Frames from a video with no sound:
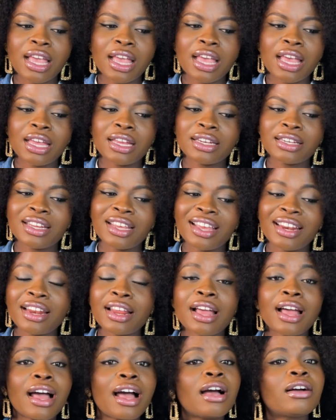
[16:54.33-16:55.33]
And
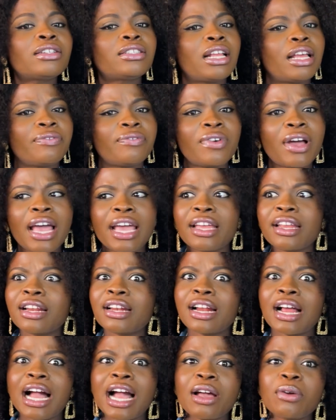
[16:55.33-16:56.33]
then I was like,
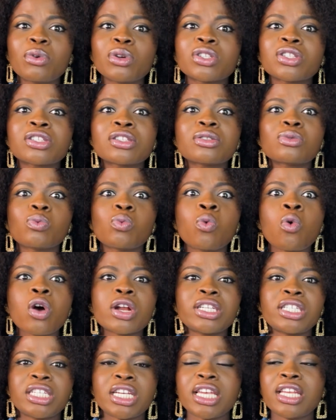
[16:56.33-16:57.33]
fine. I was
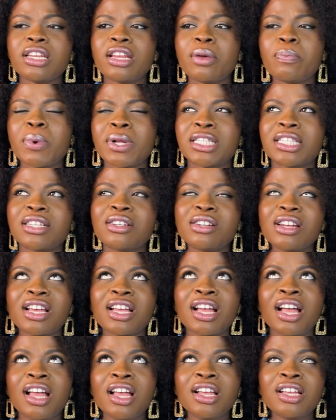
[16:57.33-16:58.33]
watching a
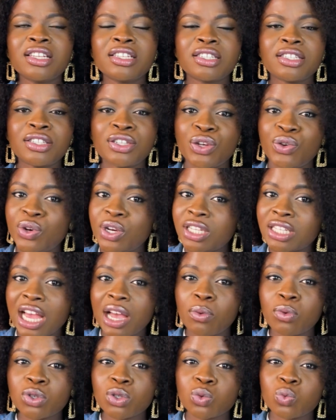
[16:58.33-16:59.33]
particular series
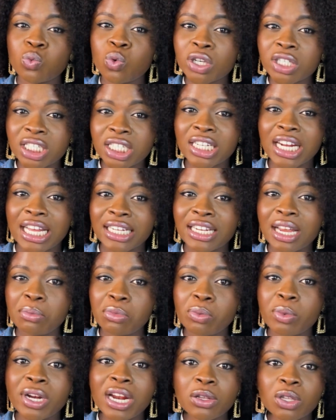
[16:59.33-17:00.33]
I was watching at that
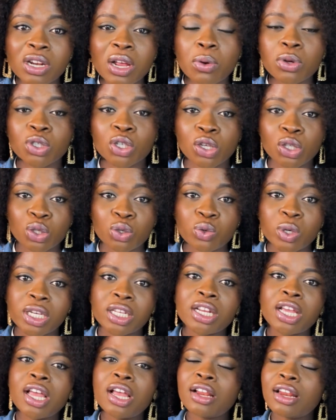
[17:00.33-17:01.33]
moment. That's what I was just
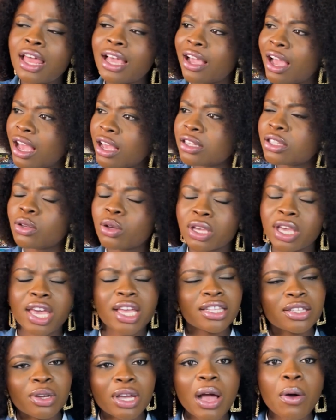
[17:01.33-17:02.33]
doing. Like, it's okay,
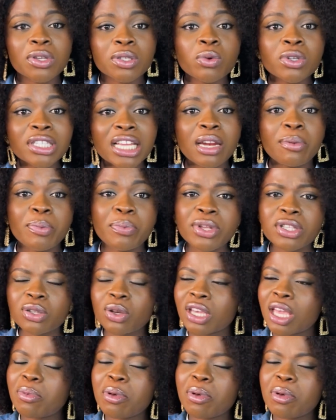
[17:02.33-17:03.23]
it's okay. I was wanting people, it's okay.